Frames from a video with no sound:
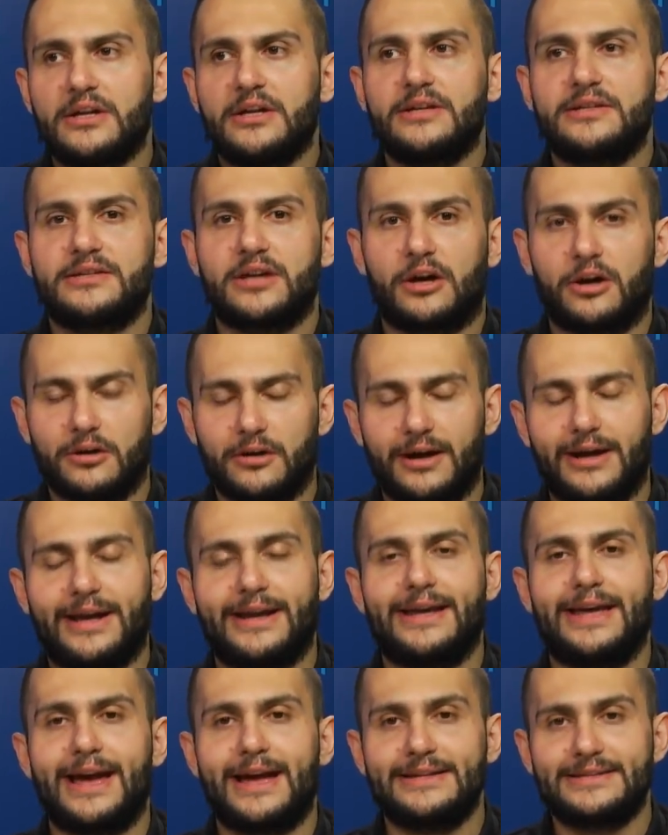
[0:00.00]
So
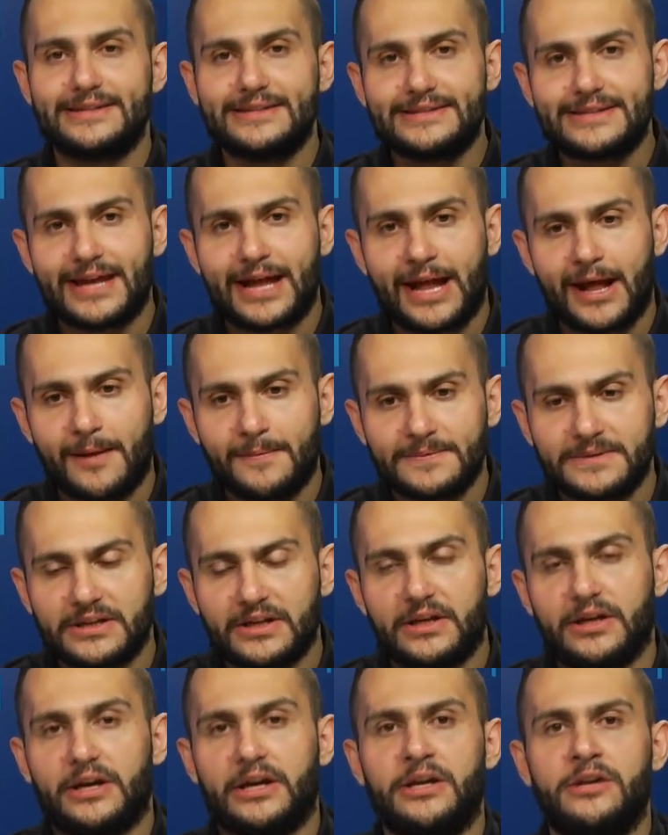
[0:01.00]
again, this helps
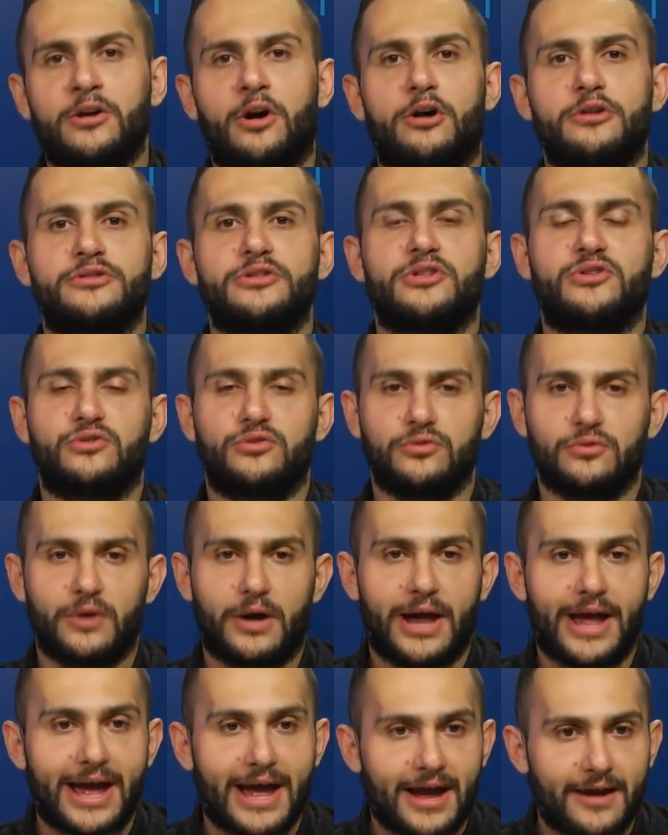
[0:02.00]
in order to
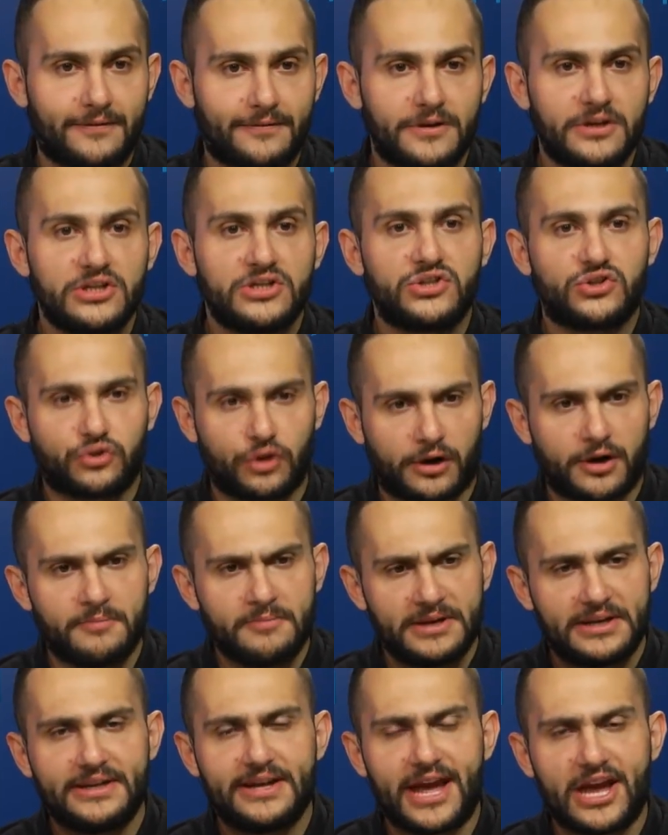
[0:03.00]
have stronger
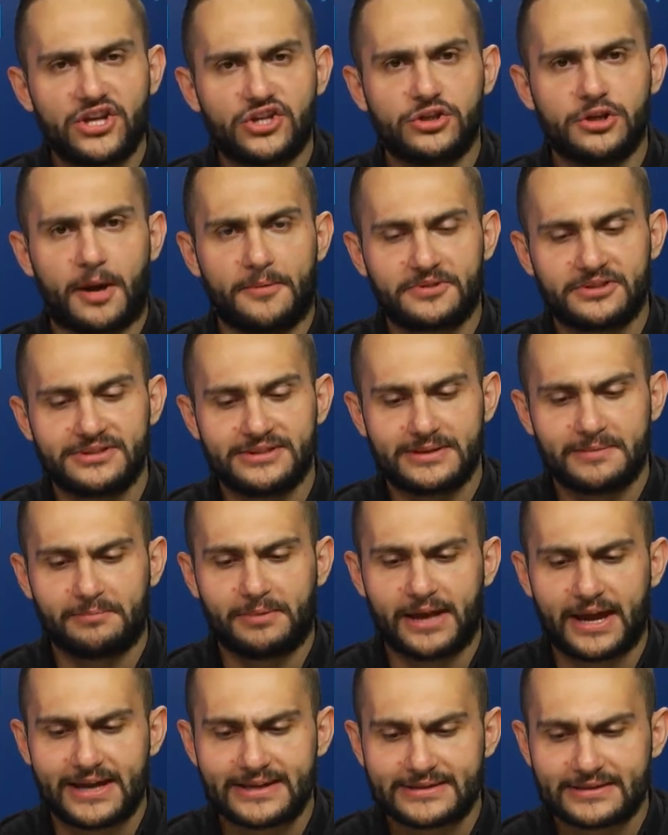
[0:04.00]
mitigation options in
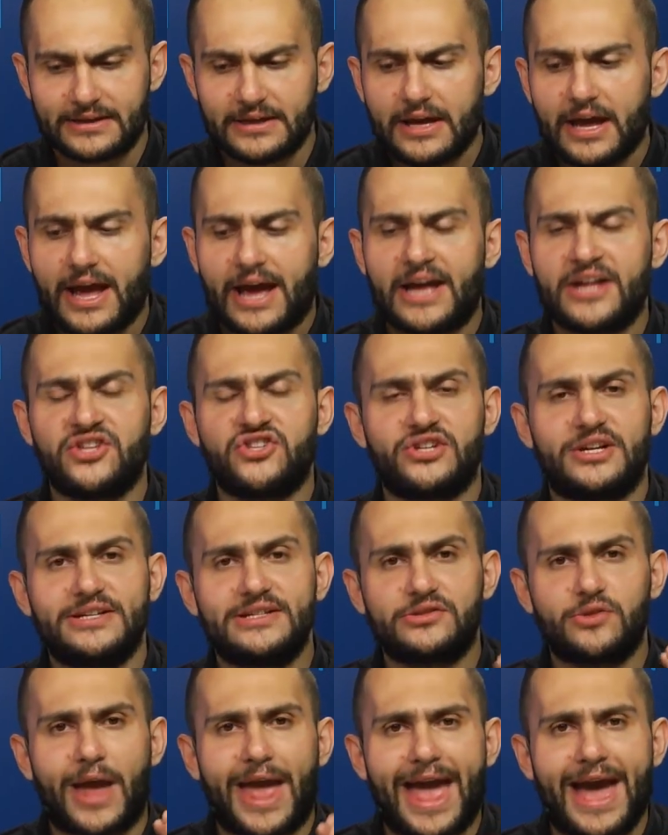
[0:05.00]
place. And
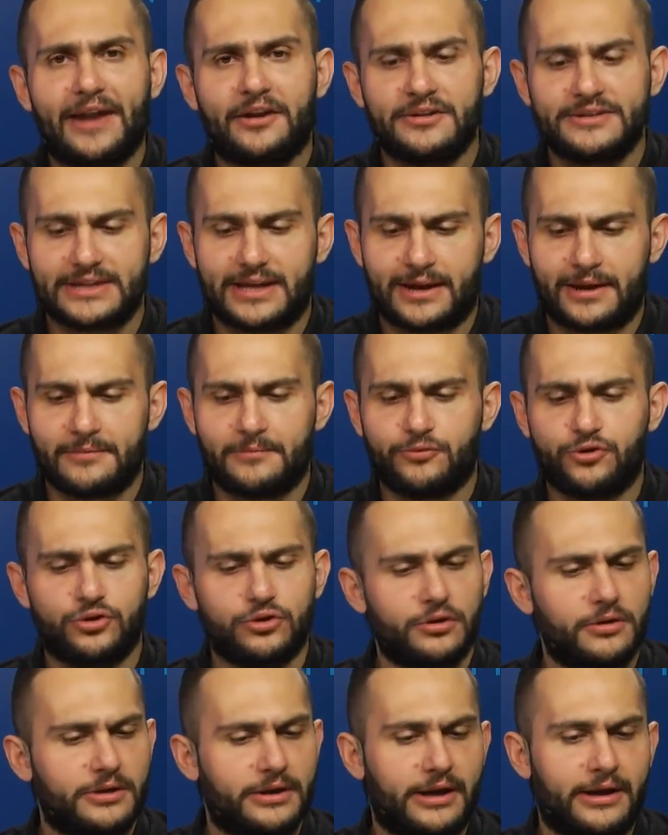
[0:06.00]
just to add on that, I'm
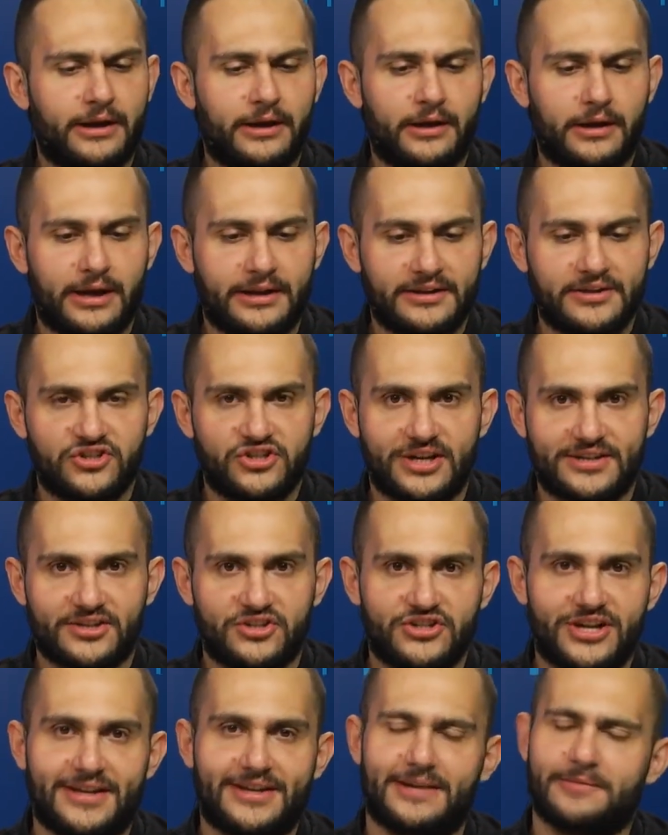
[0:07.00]
sure I didn't check the
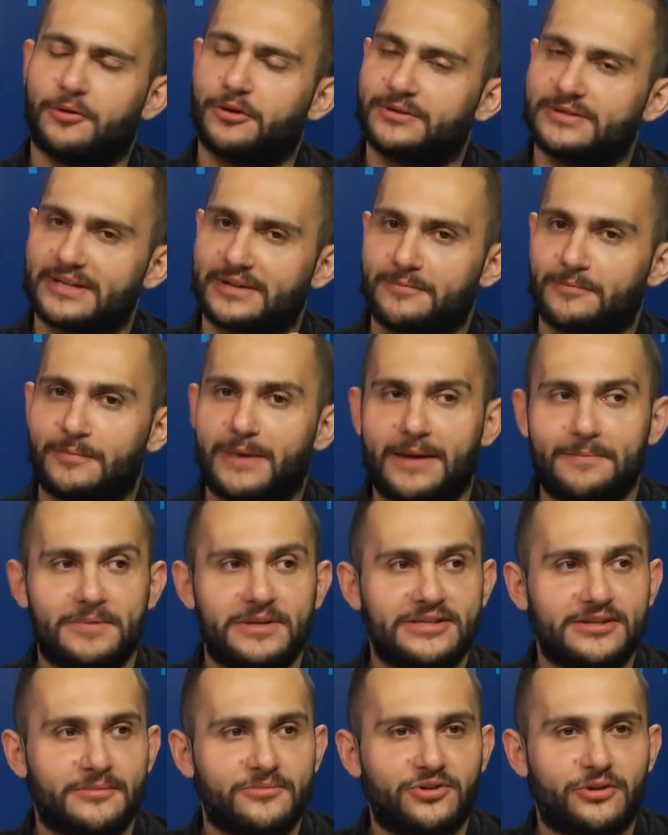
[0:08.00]
chat yet, but there might be
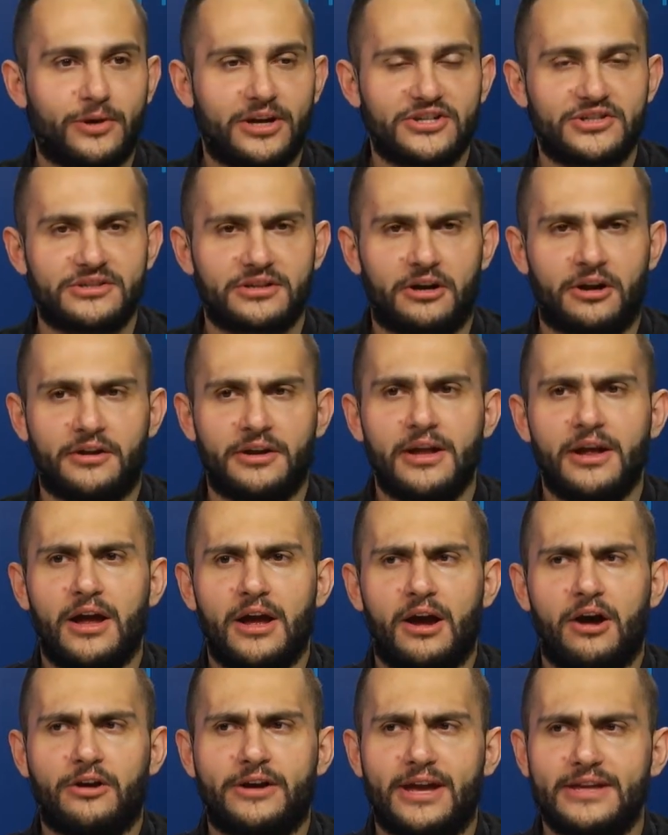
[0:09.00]
some questions around.
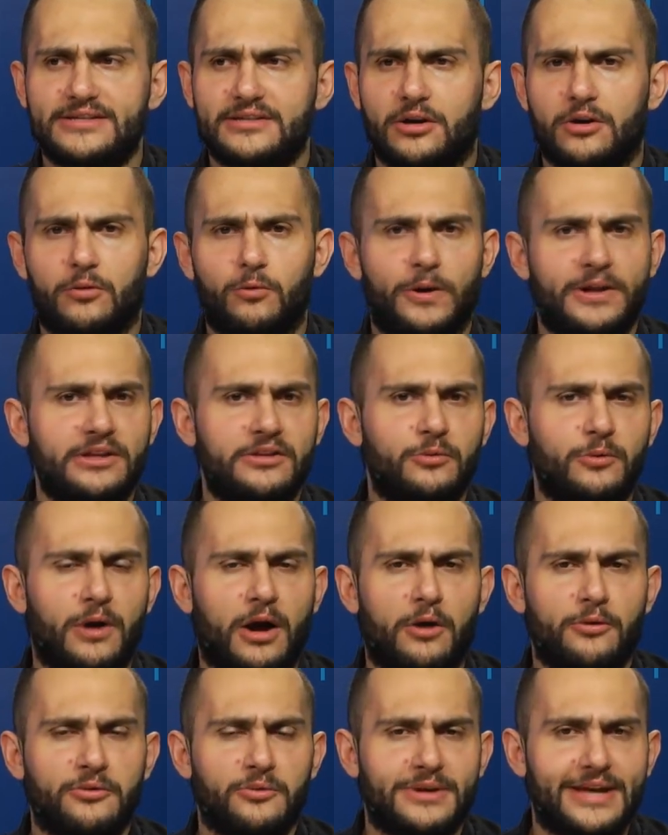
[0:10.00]
Okay, so
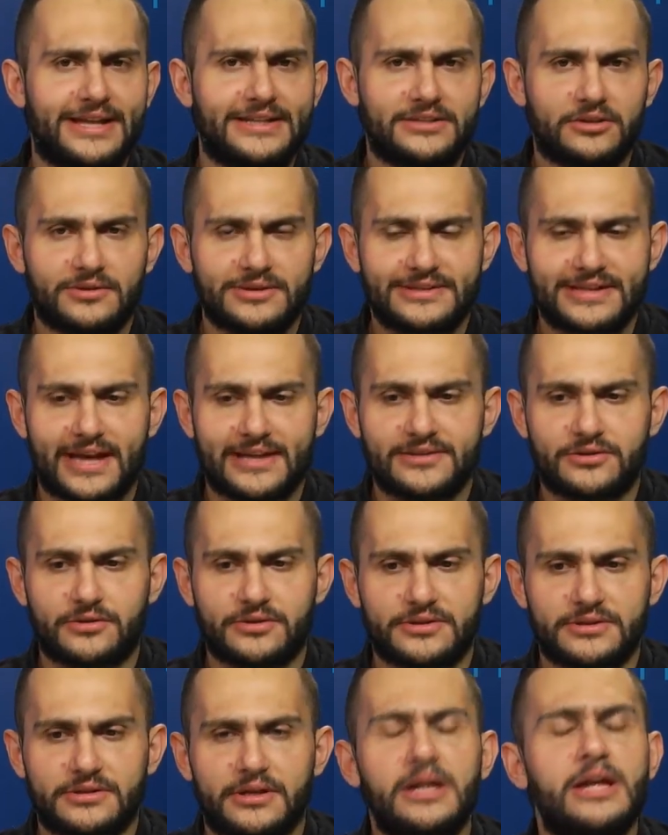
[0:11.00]
how do we get those
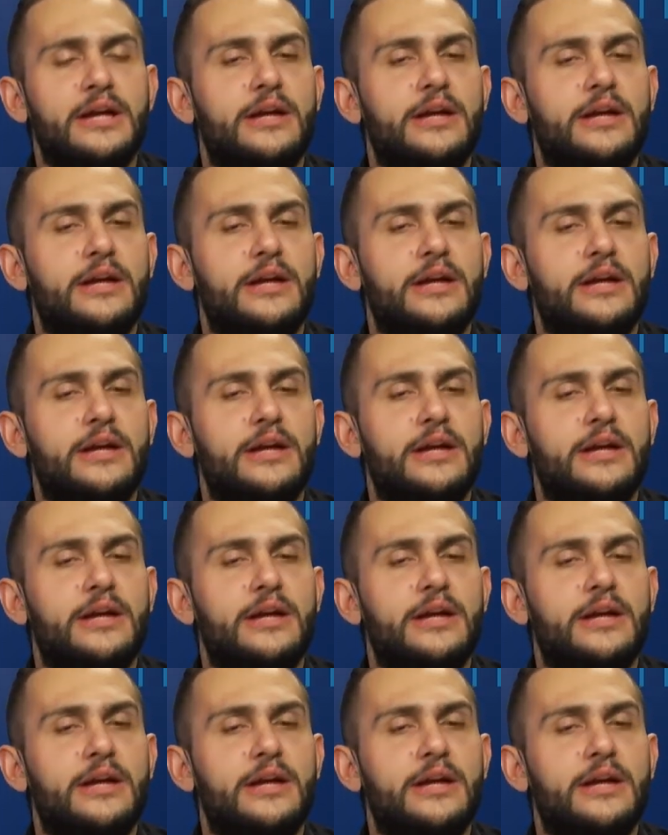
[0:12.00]
sensors?